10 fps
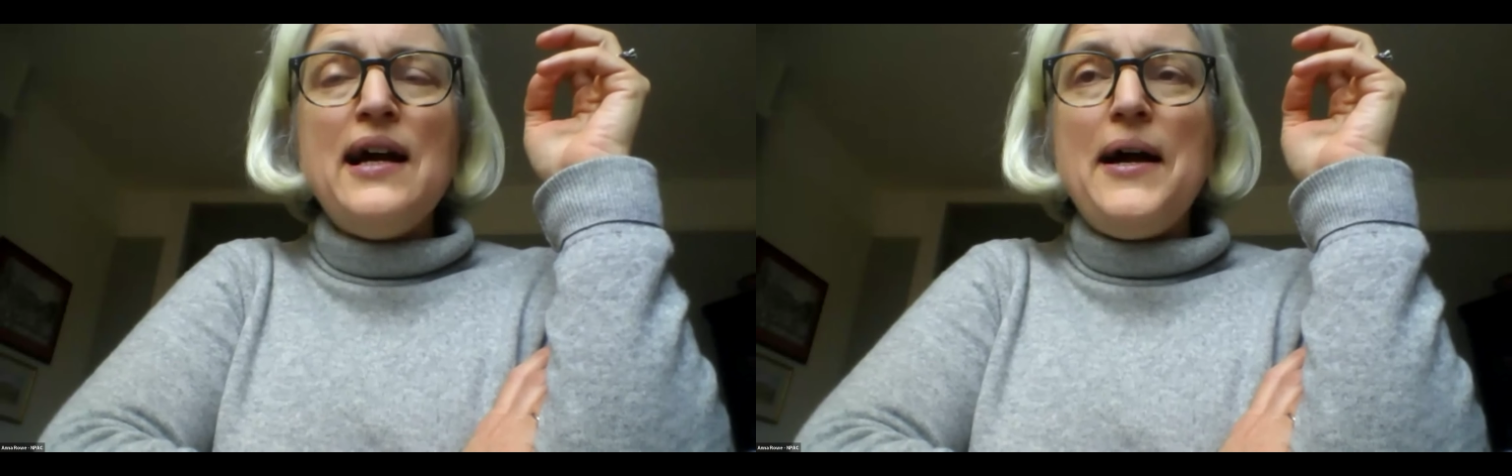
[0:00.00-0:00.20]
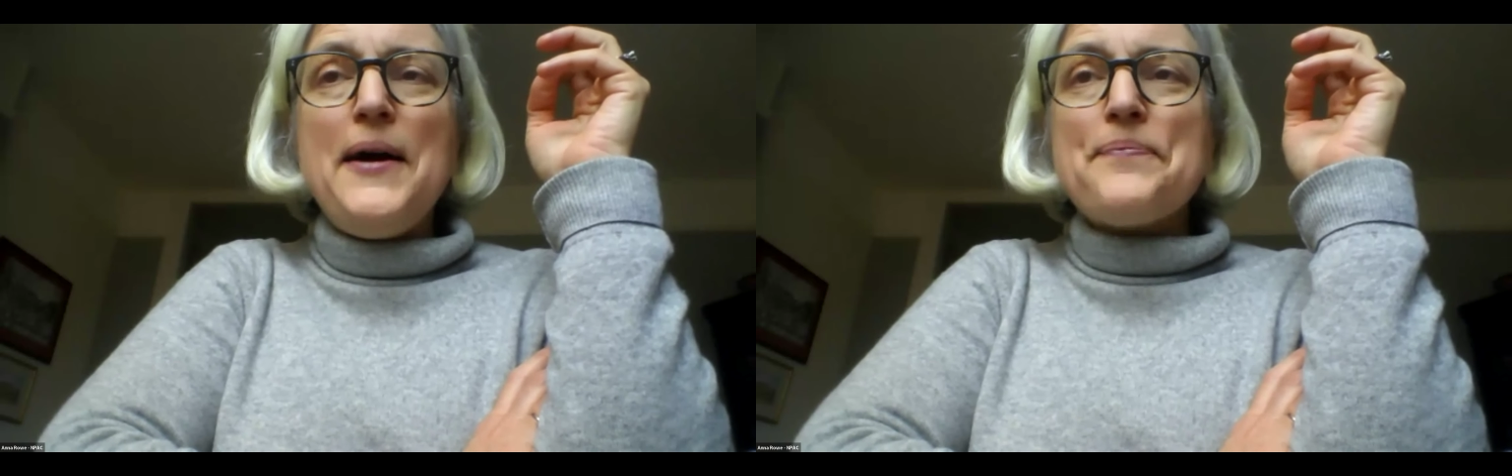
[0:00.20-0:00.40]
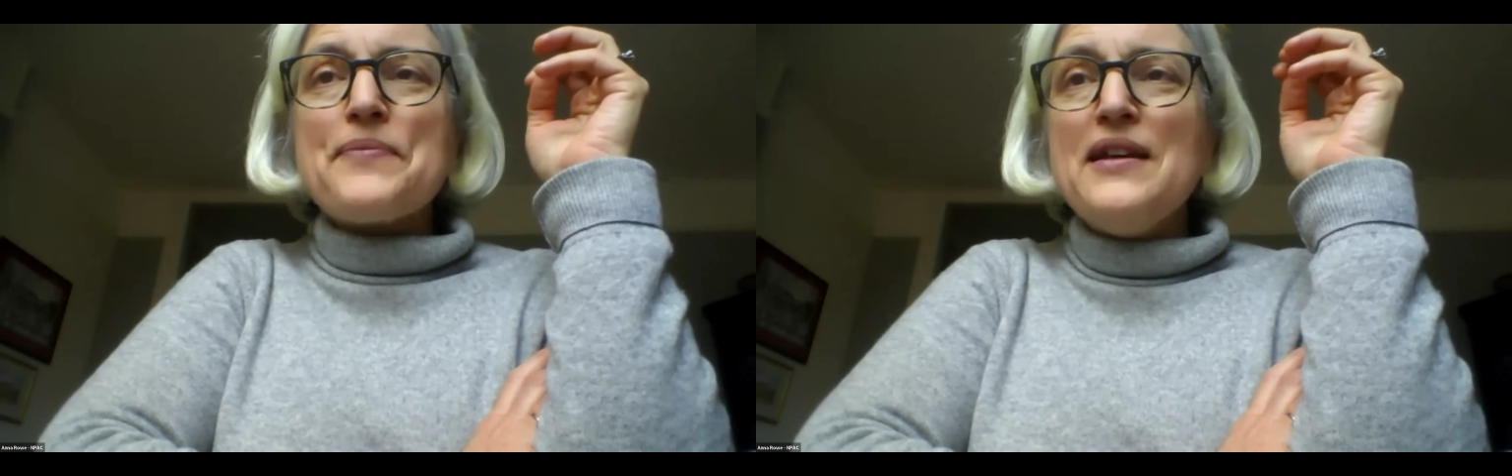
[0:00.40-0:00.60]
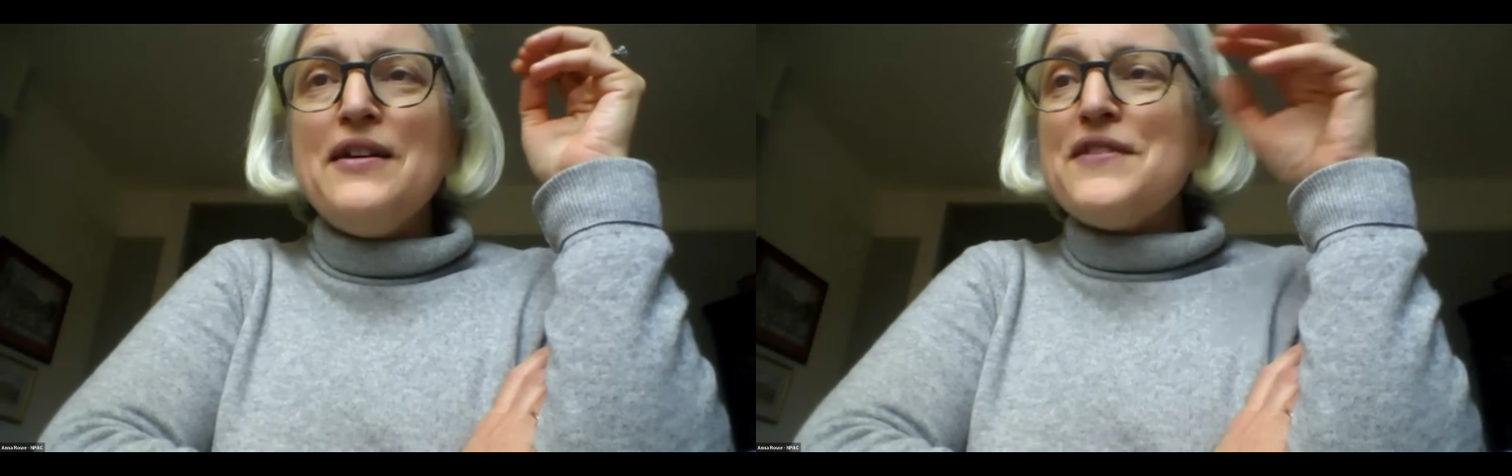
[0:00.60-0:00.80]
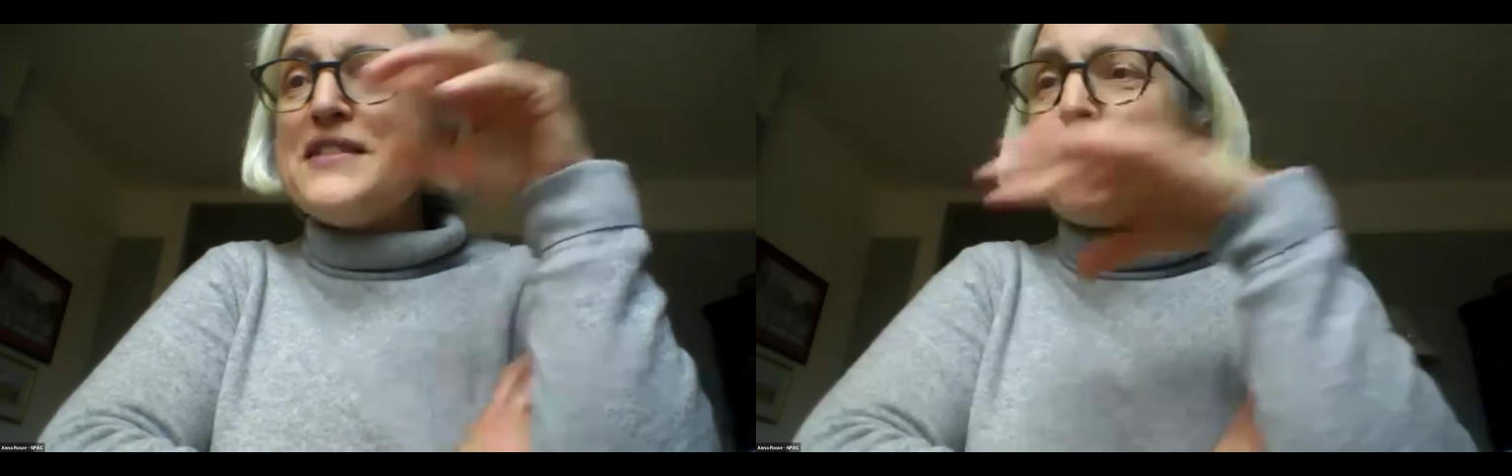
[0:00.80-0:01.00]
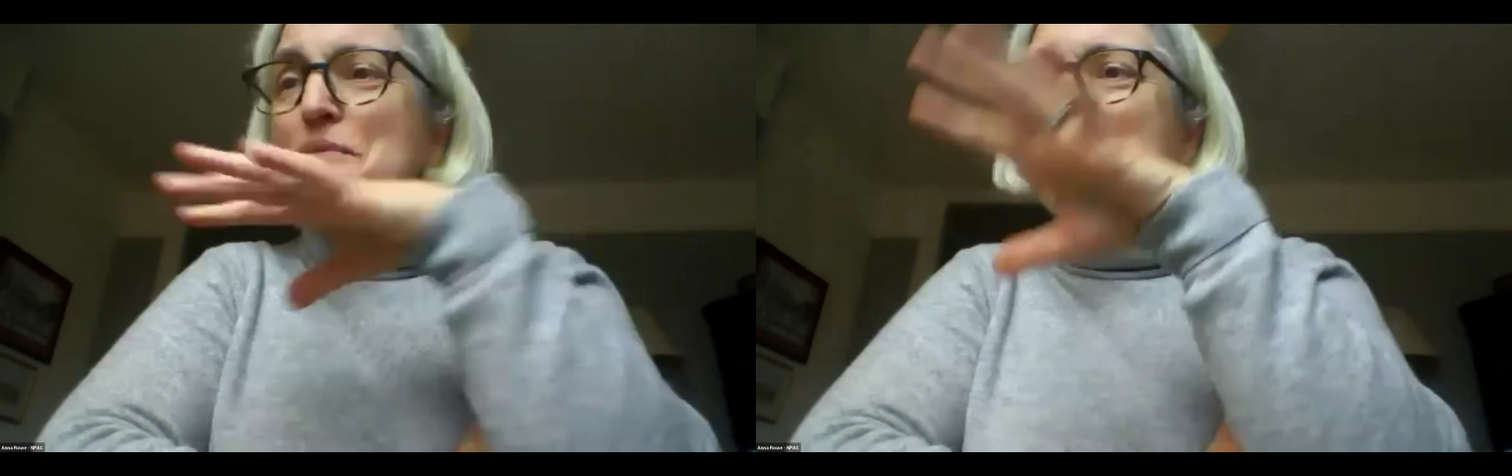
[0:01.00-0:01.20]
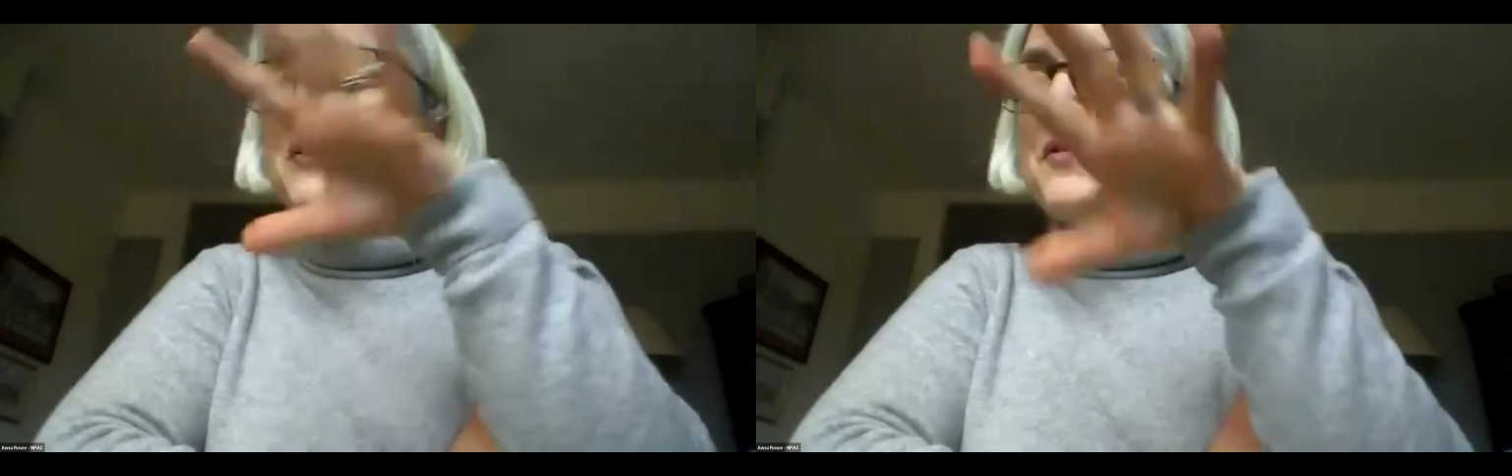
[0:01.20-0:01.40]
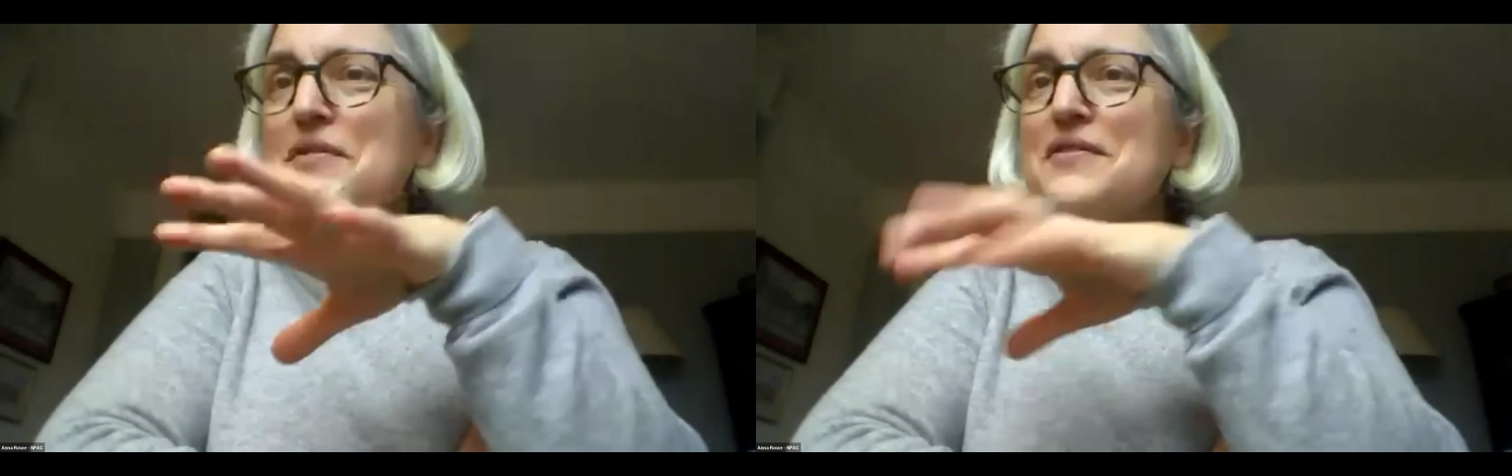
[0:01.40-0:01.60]
For some of
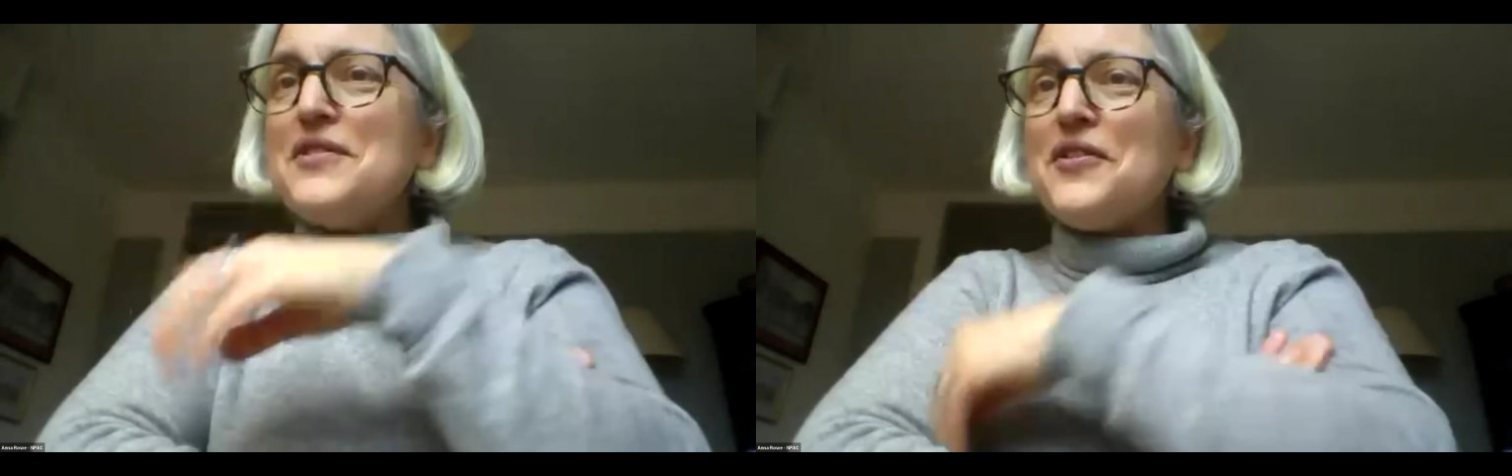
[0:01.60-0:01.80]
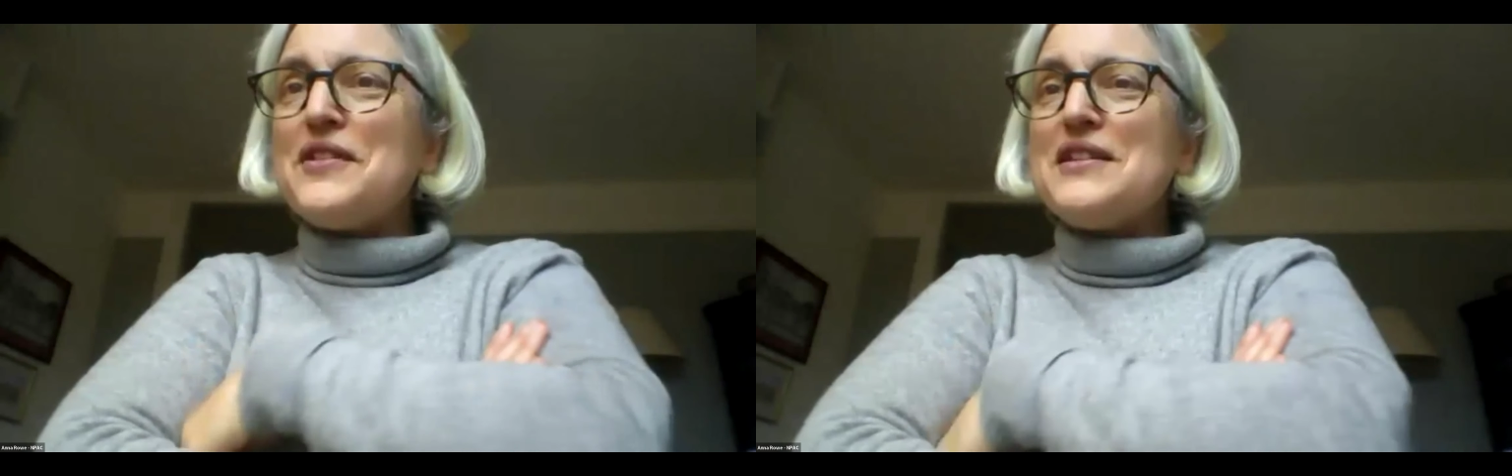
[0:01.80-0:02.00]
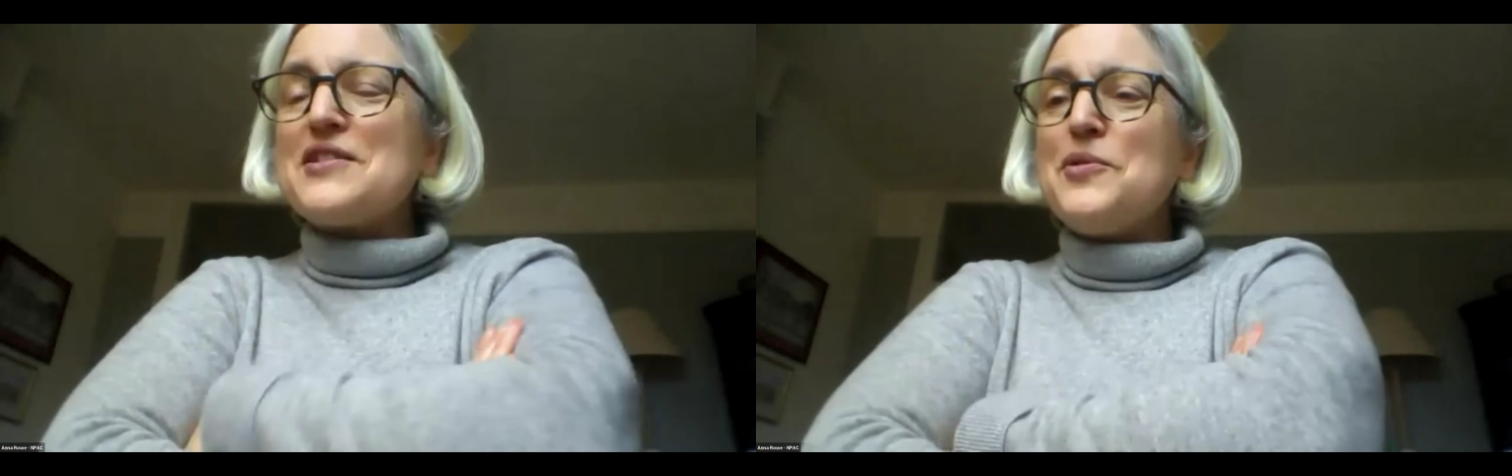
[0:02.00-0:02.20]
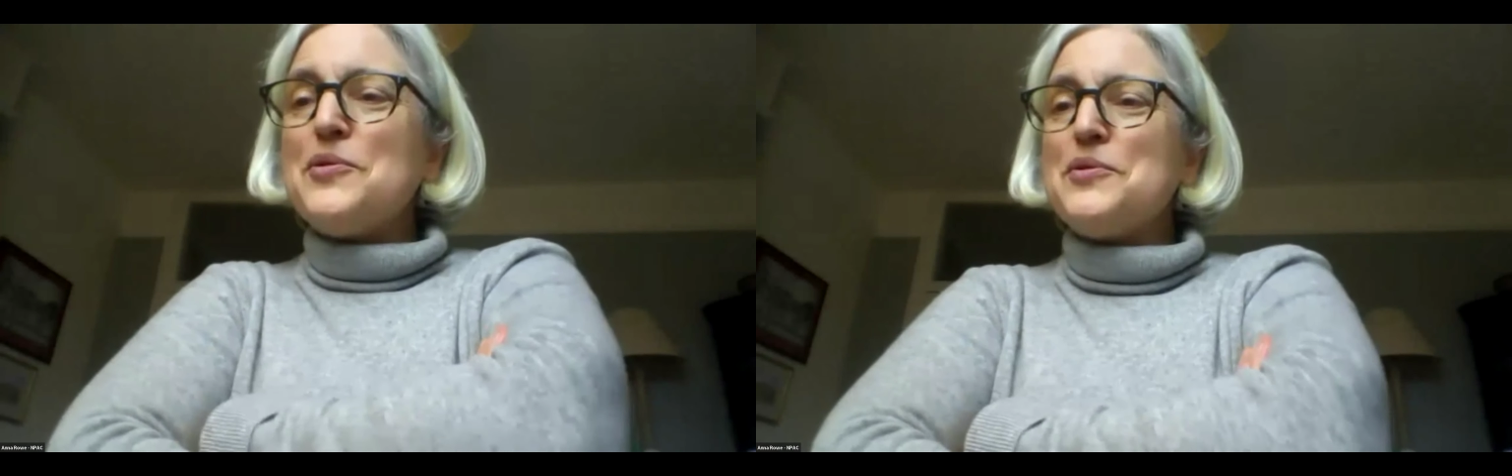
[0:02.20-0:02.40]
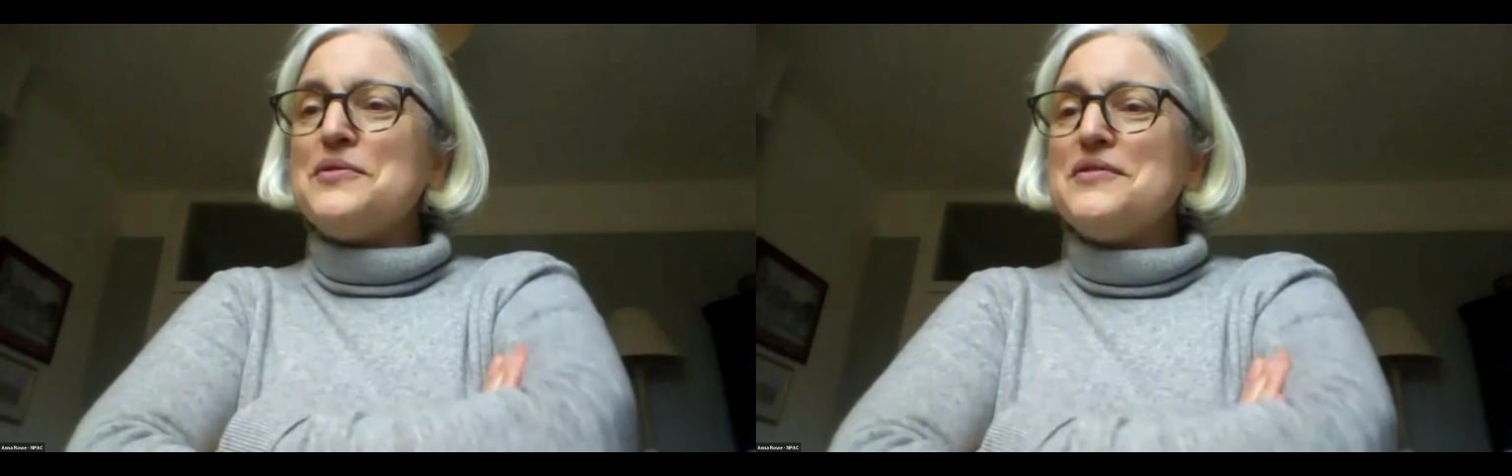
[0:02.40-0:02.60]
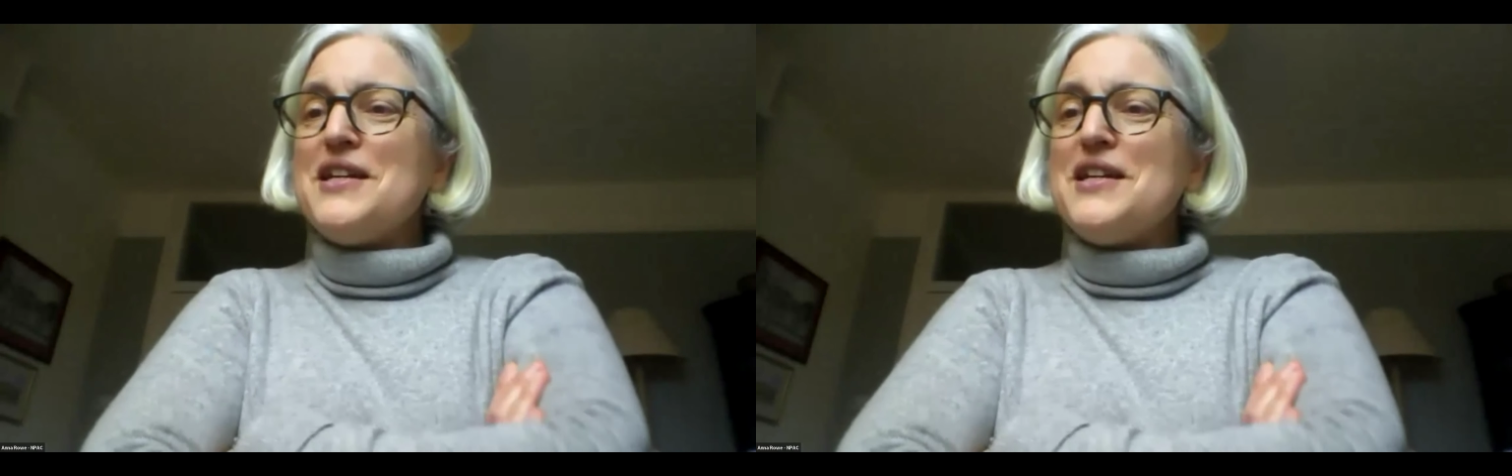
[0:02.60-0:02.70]
you on this call,